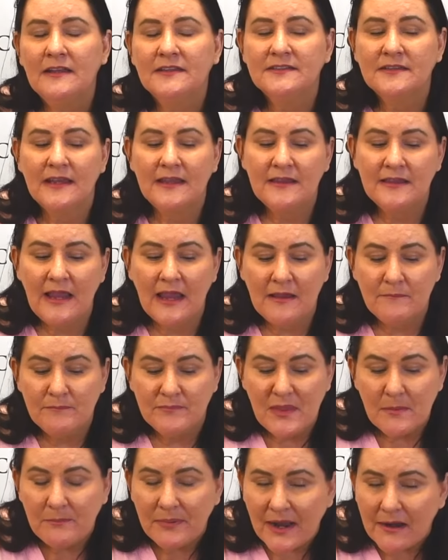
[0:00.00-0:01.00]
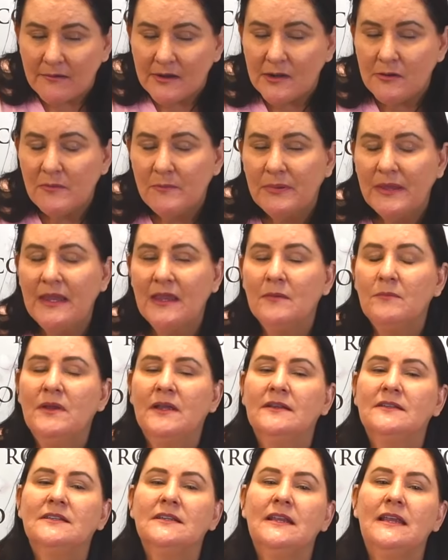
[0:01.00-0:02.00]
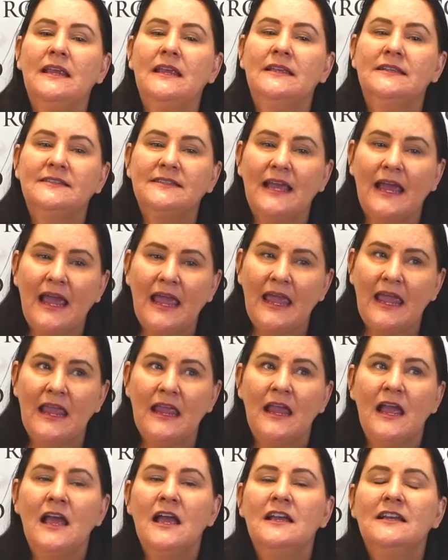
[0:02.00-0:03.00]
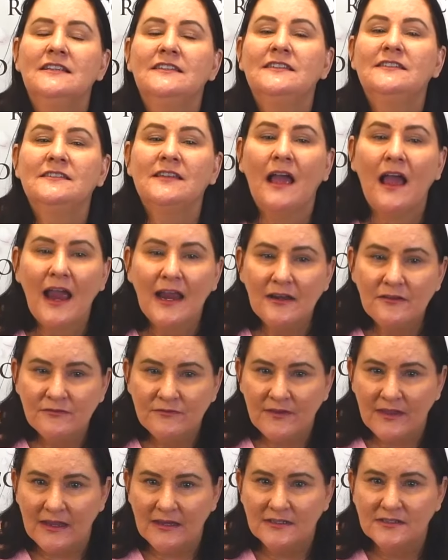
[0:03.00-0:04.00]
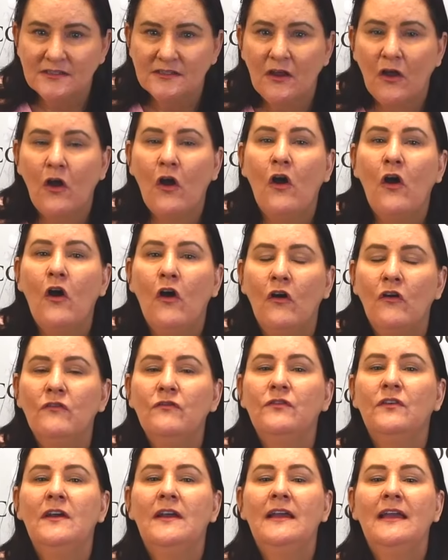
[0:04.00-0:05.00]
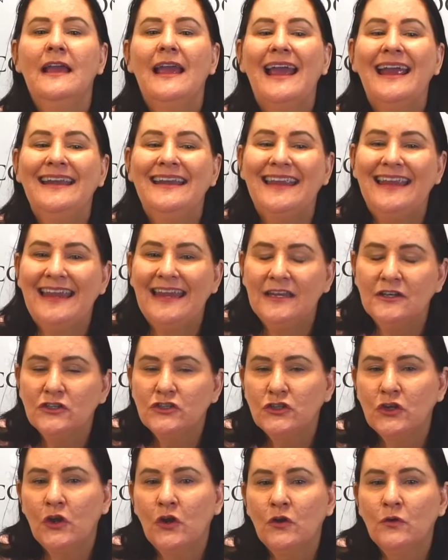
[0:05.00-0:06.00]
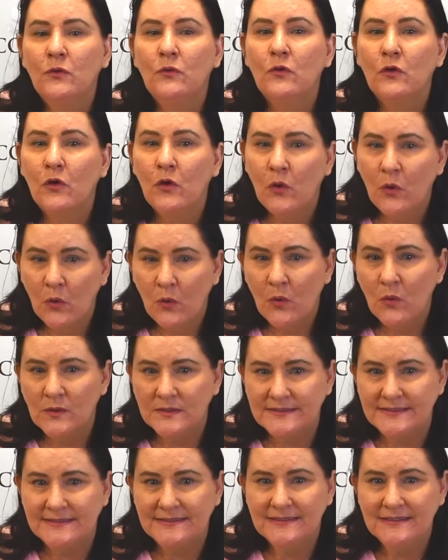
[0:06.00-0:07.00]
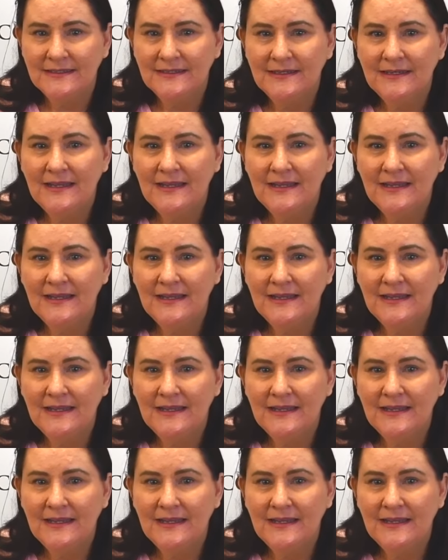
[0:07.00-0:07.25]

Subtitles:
The barrier impairment is a side effect of an internal cause.